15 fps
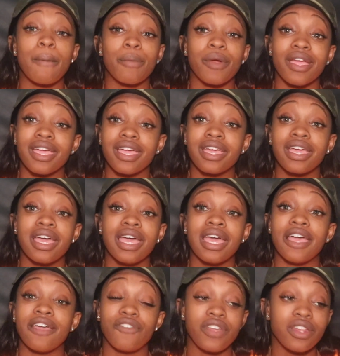Pray.
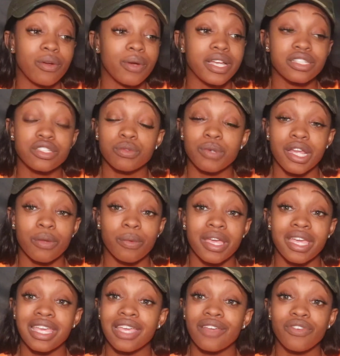If he don't answer right
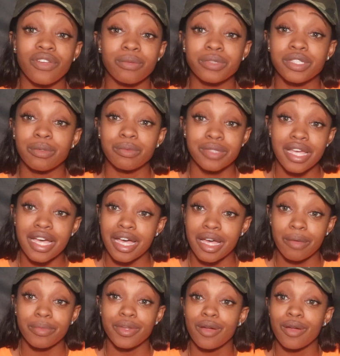away, give him some time.